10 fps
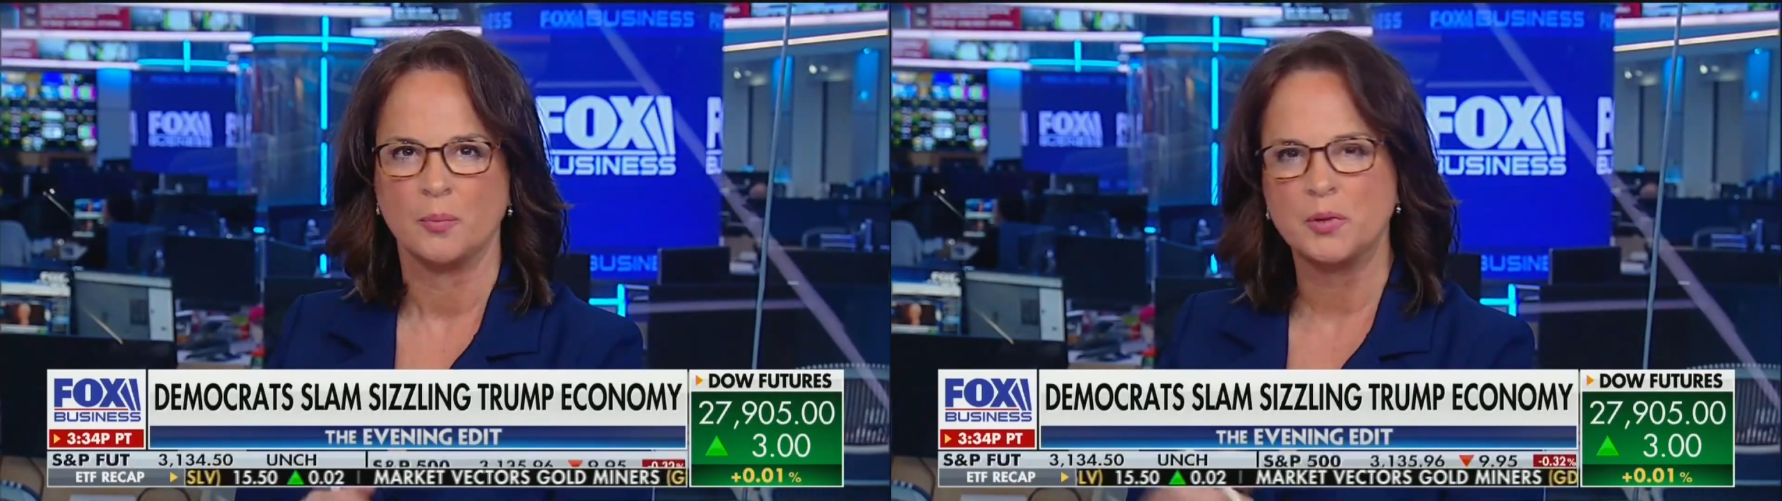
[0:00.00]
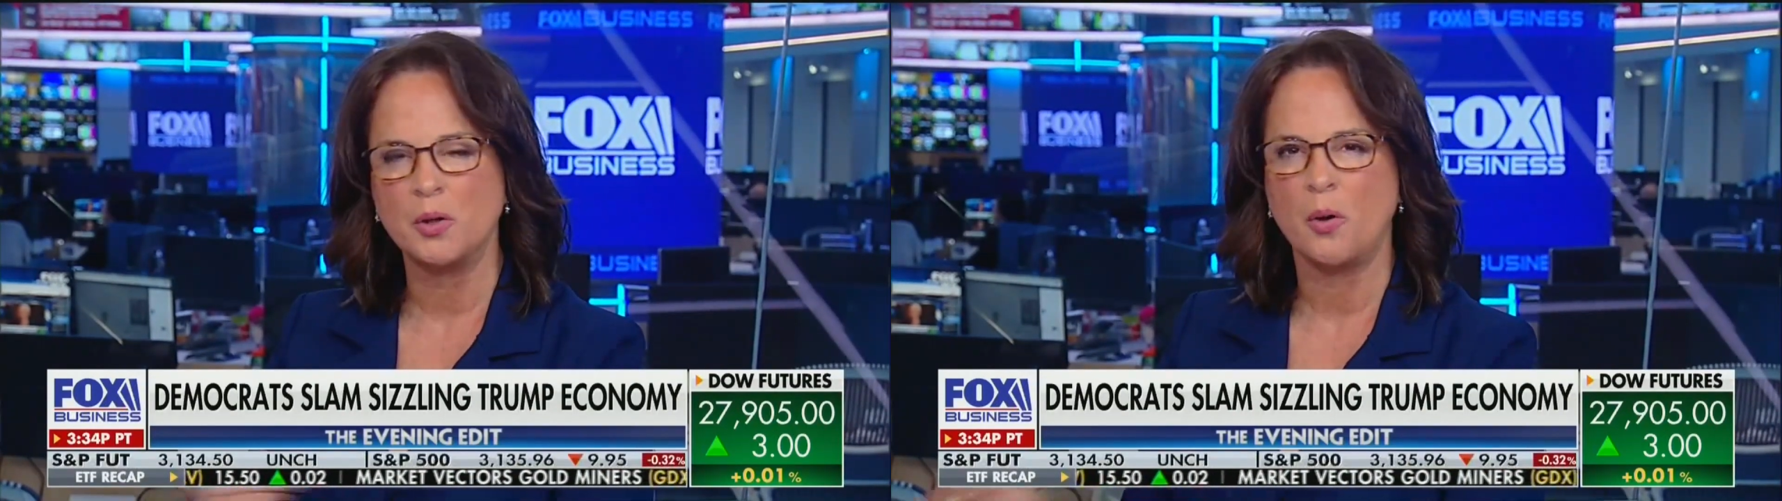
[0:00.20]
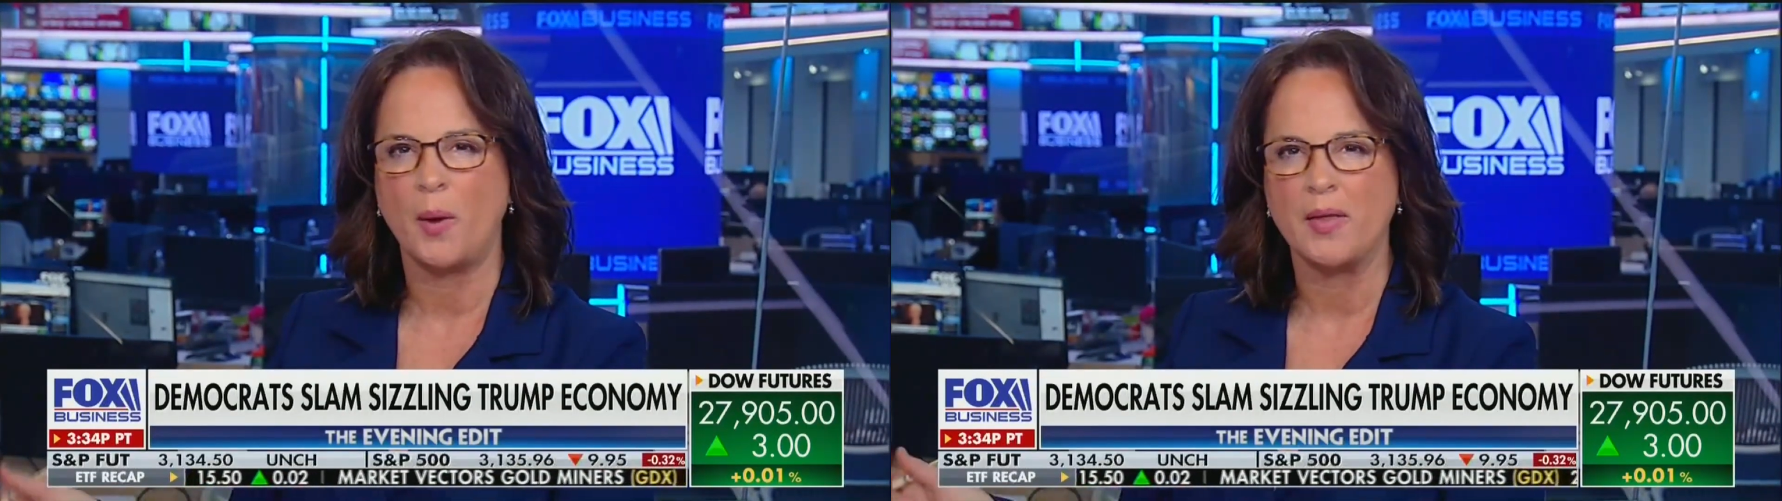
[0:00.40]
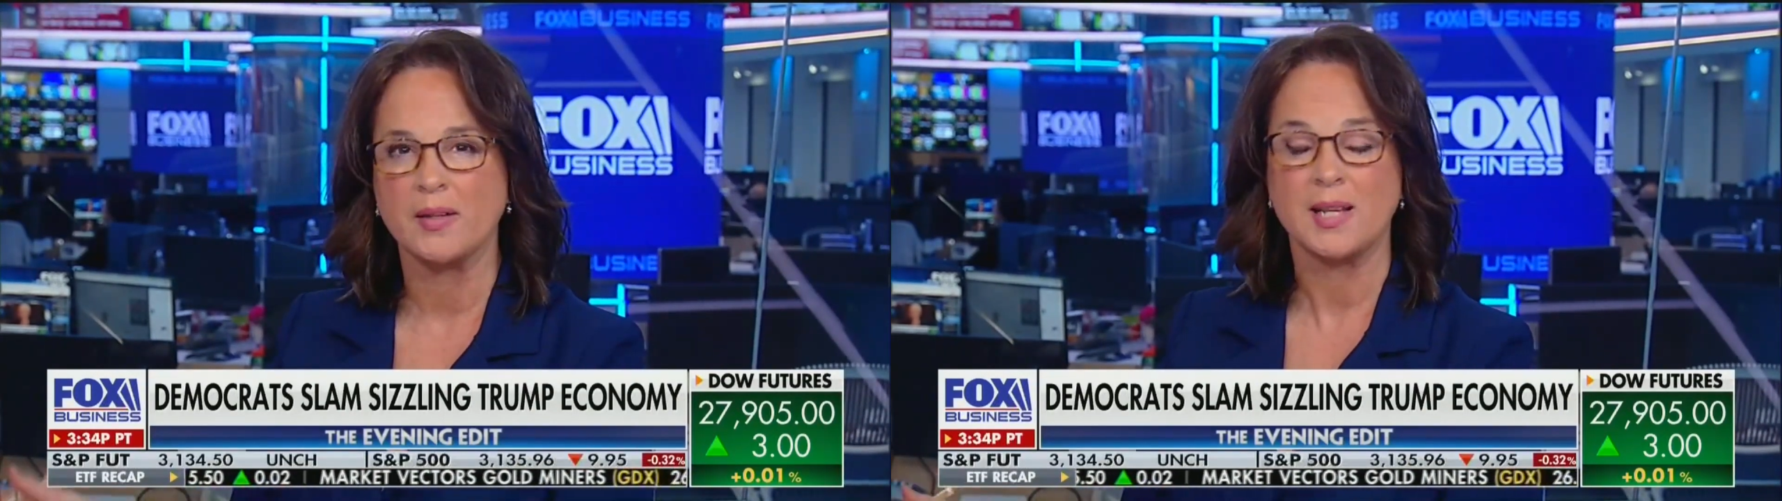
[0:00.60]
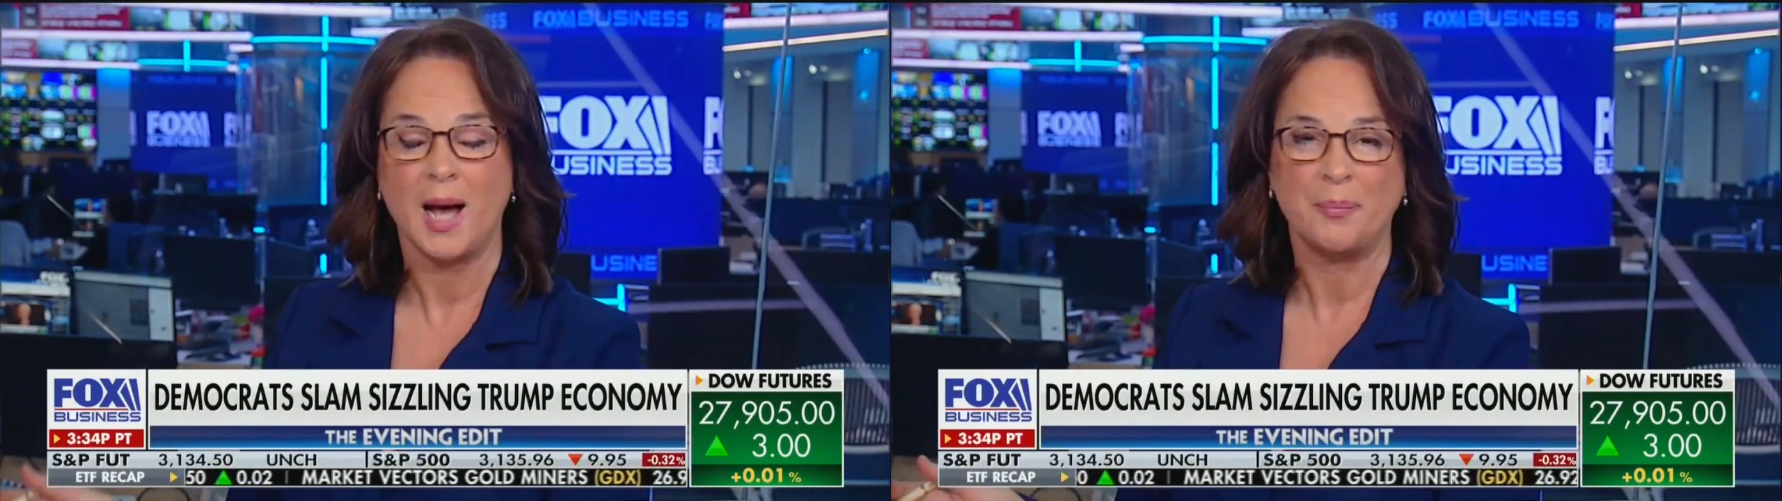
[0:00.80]
blew away
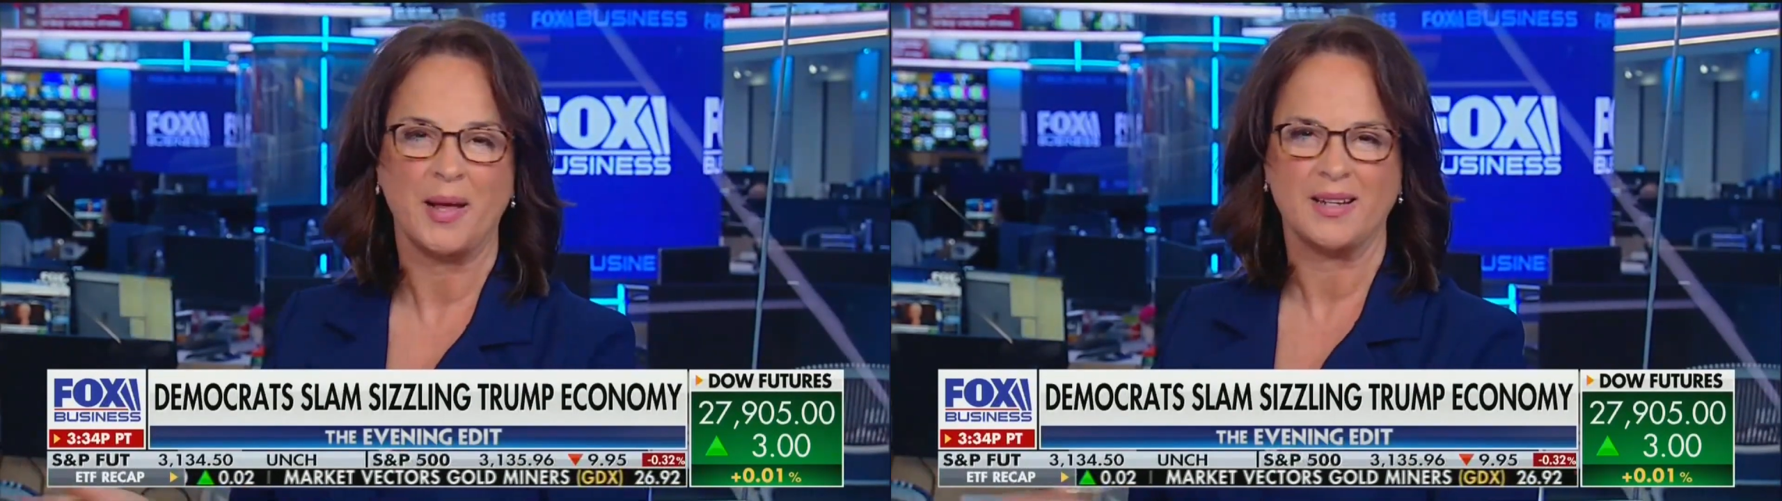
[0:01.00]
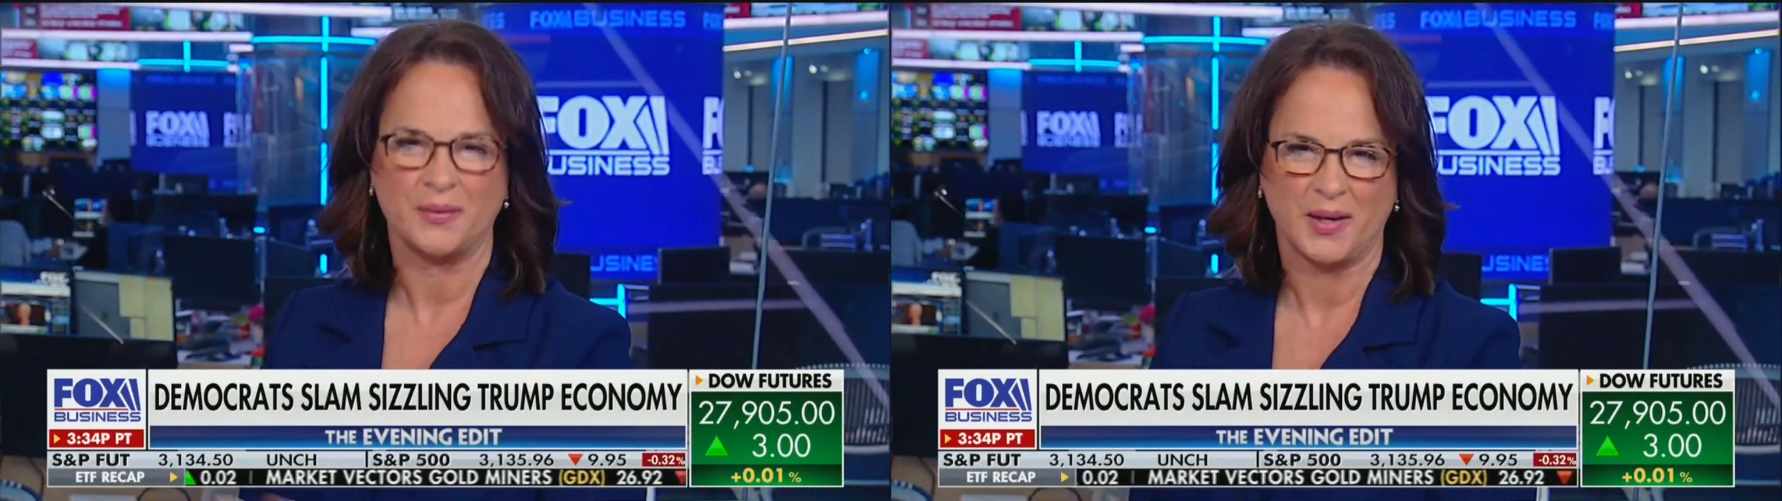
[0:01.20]
the top end